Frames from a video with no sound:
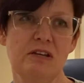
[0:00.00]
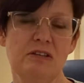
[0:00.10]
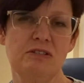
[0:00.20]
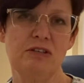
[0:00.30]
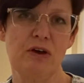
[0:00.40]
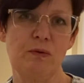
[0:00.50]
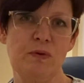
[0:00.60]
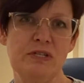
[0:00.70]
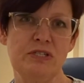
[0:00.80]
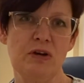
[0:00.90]
So
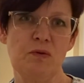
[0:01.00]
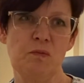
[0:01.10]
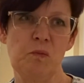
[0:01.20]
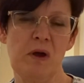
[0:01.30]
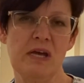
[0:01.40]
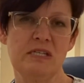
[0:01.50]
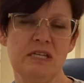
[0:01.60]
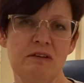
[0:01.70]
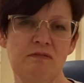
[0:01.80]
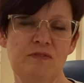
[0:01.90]
we don't want
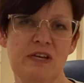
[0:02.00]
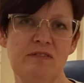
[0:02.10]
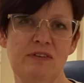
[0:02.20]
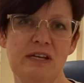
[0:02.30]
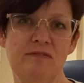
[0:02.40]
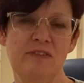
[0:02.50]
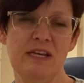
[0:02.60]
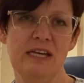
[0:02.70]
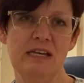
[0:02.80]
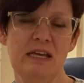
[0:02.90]
to
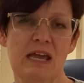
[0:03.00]
feed.